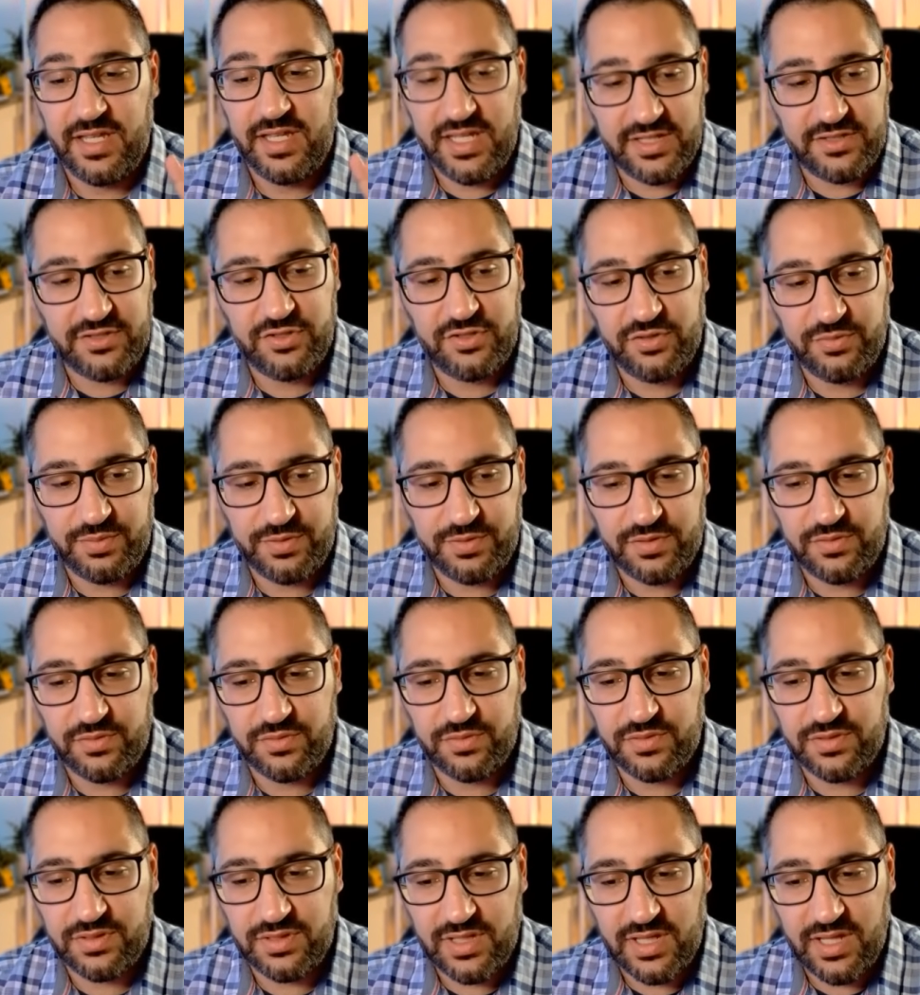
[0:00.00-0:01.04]
it's super
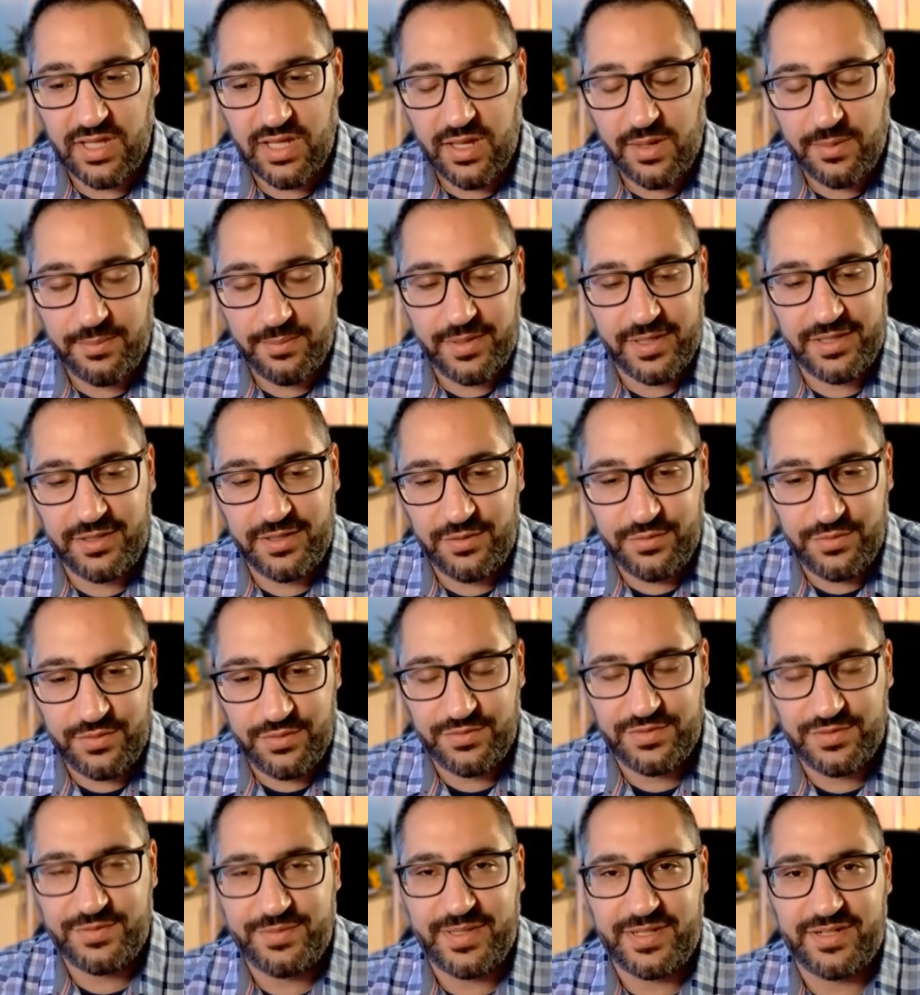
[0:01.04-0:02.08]
cool, but you
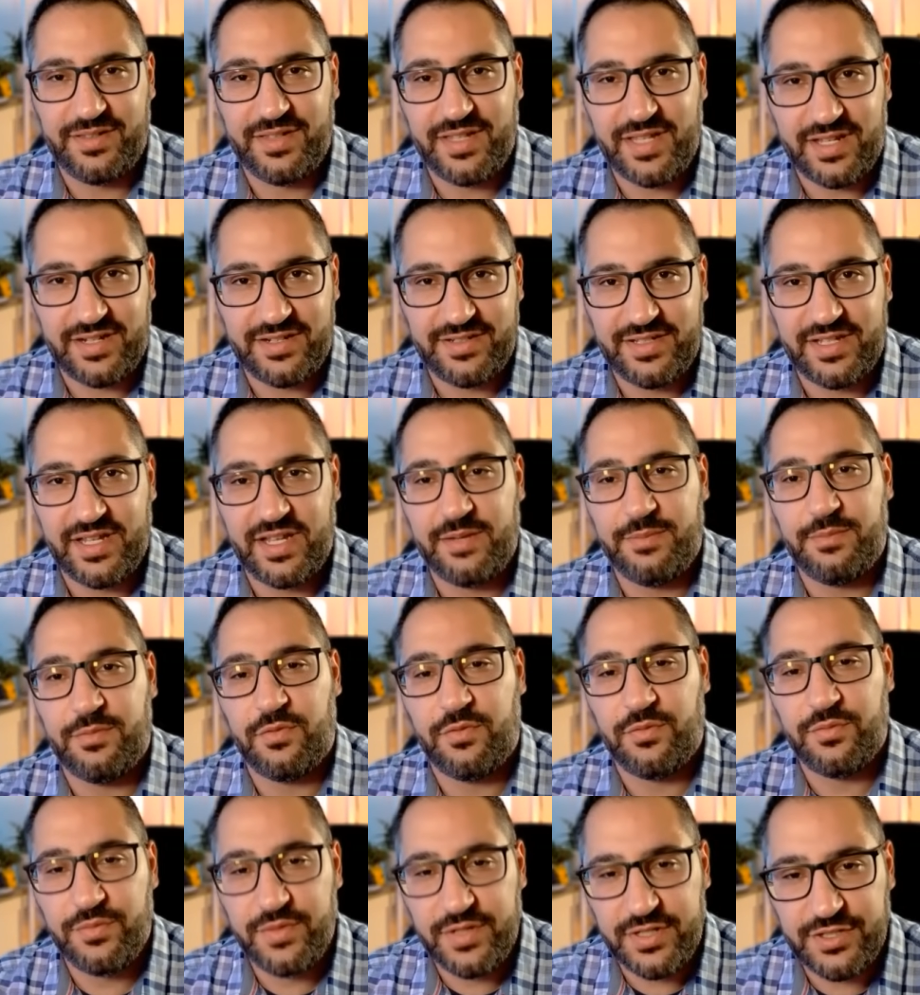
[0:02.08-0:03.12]
spend a lot of time
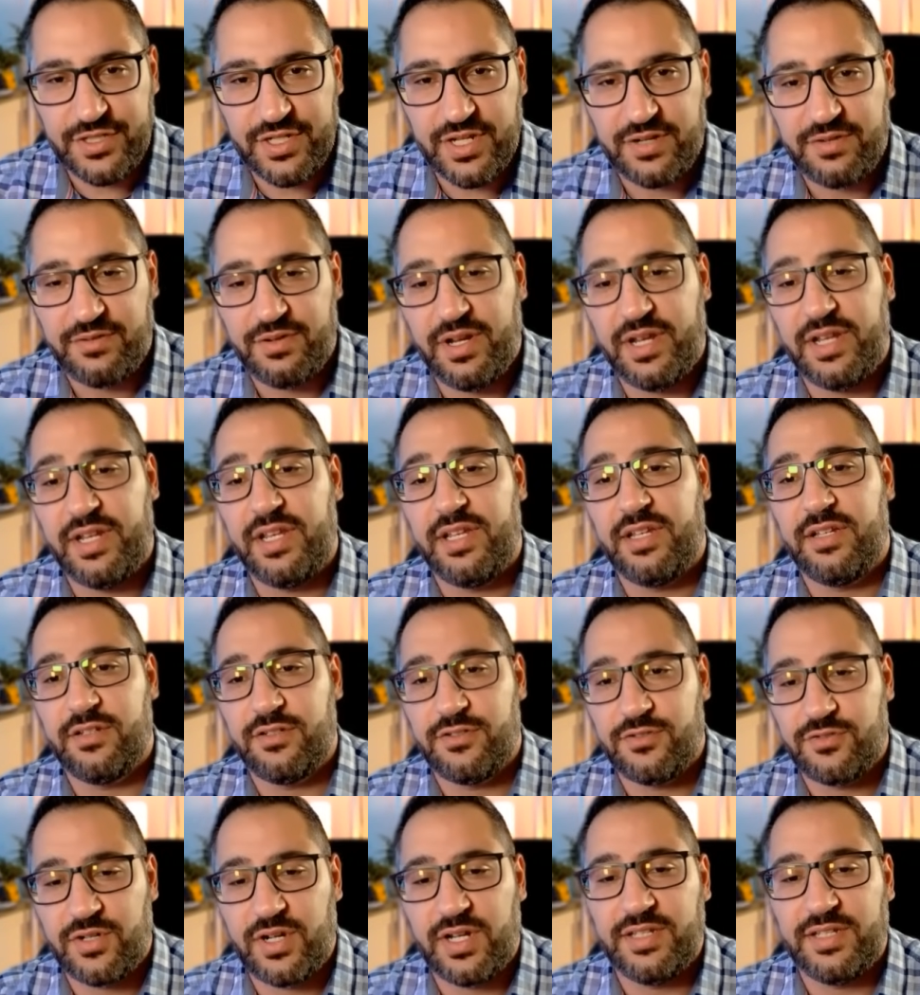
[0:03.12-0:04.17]
regenerating
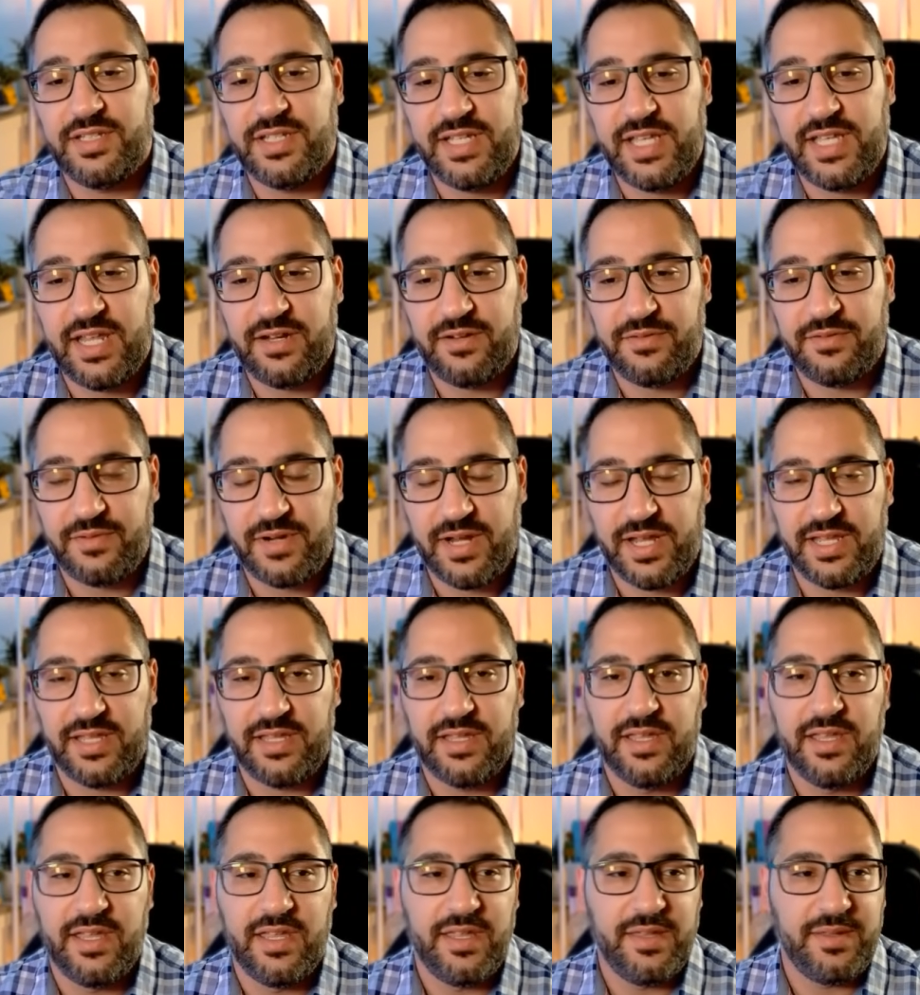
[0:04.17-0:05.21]
and trying to get it right
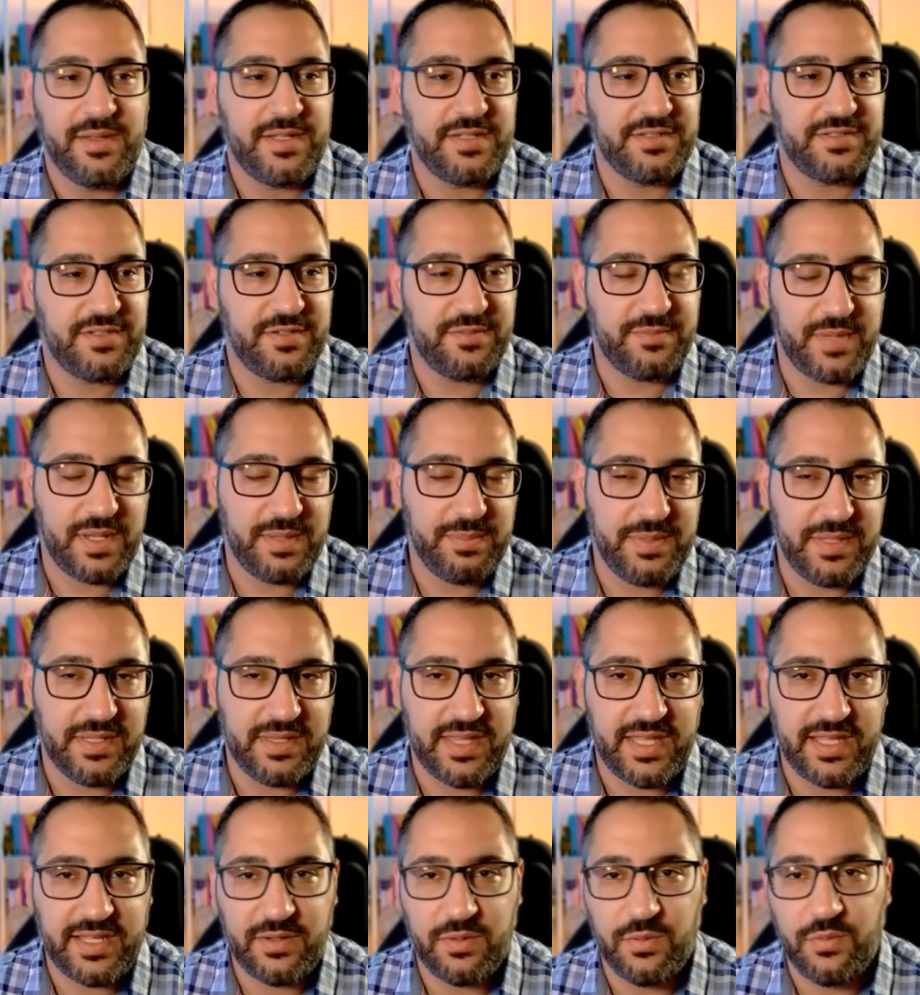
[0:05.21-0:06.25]
because there might be
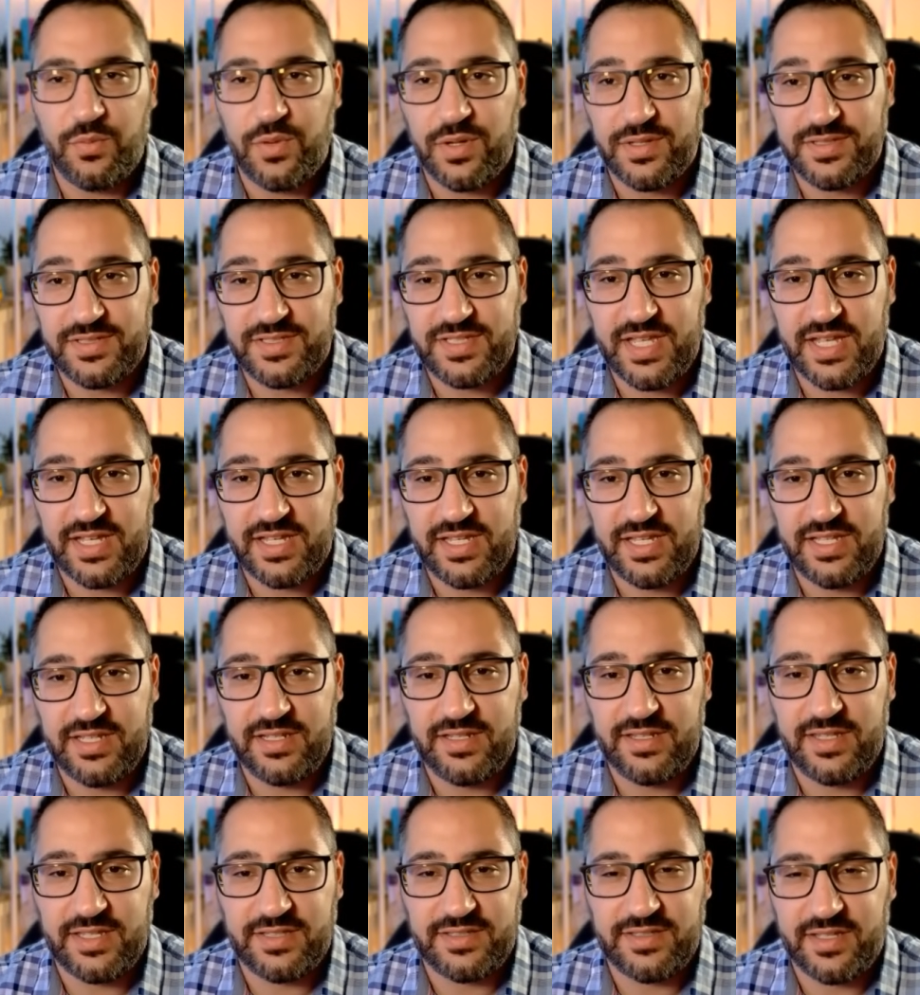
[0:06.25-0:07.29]
like one
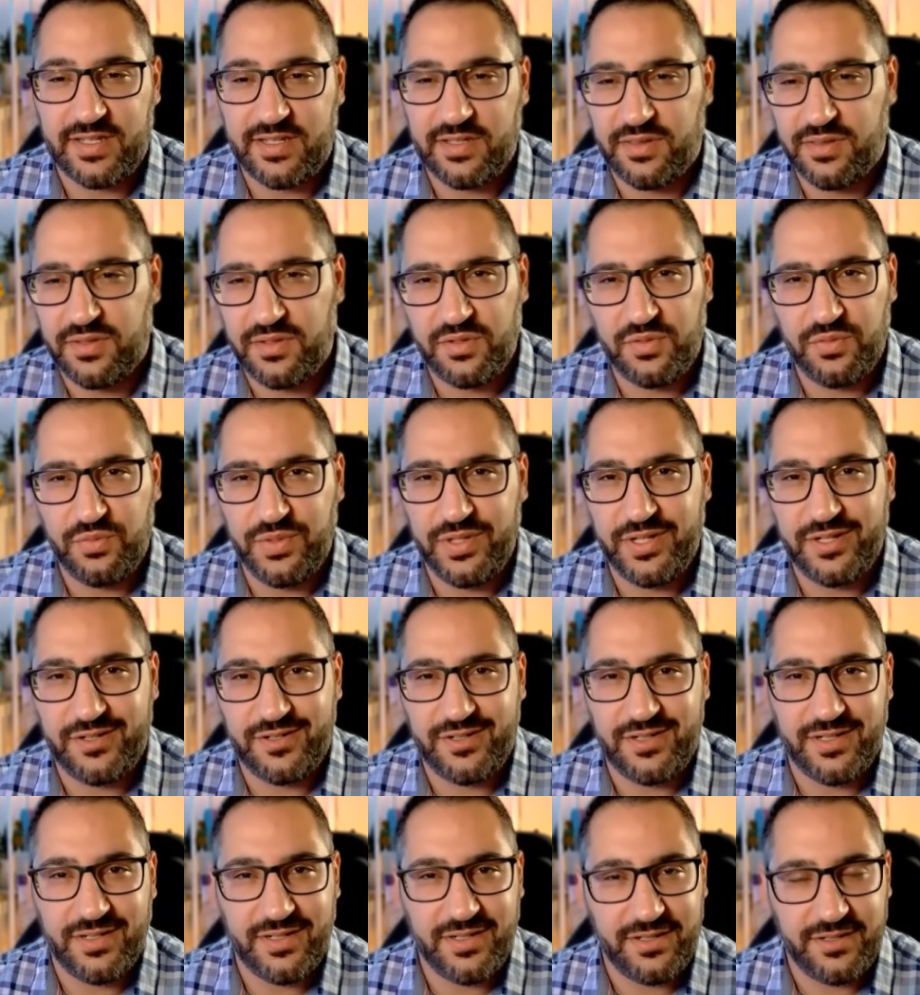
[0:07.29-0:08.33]
second that's like a little
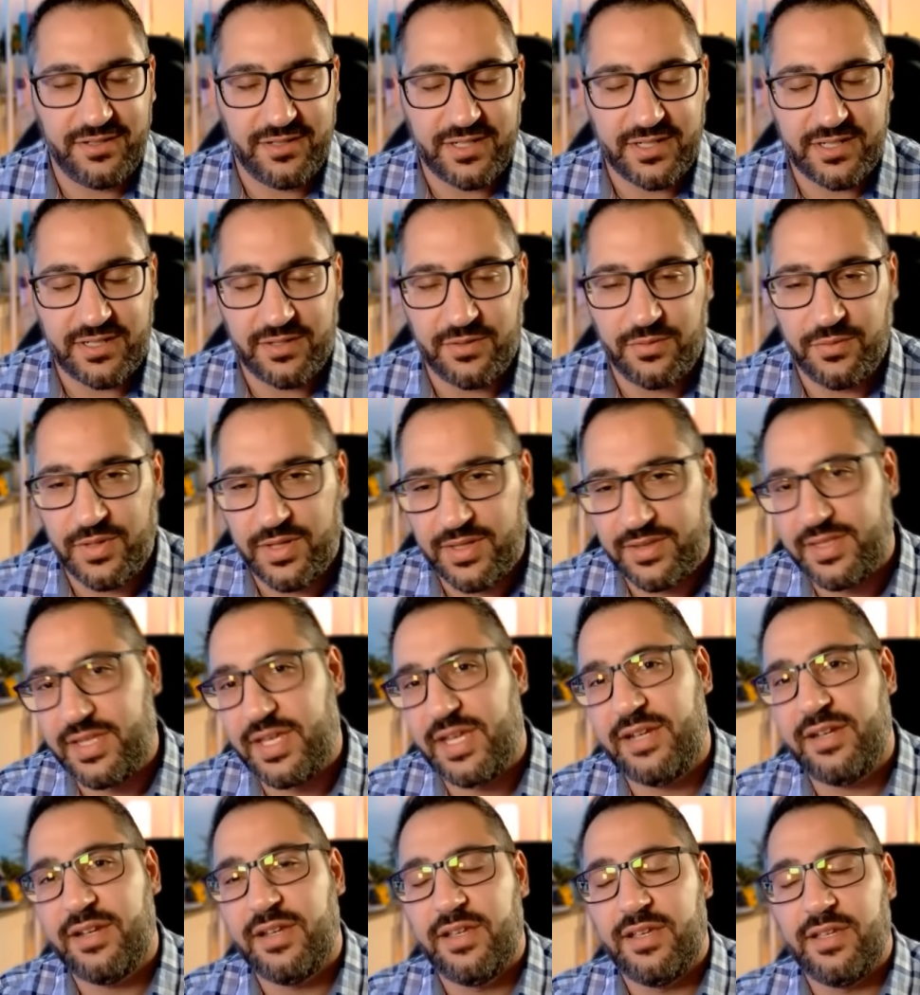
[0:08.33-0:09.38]
weird. You're not going to want
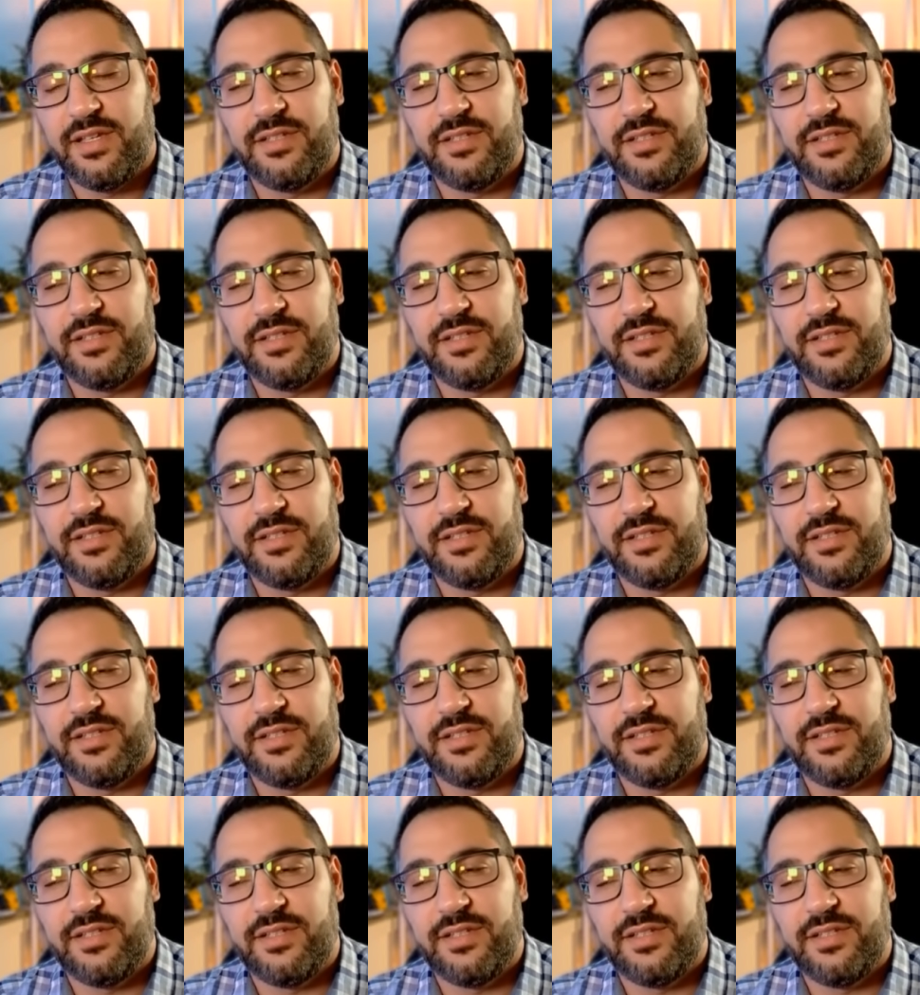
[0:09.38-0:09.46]
that.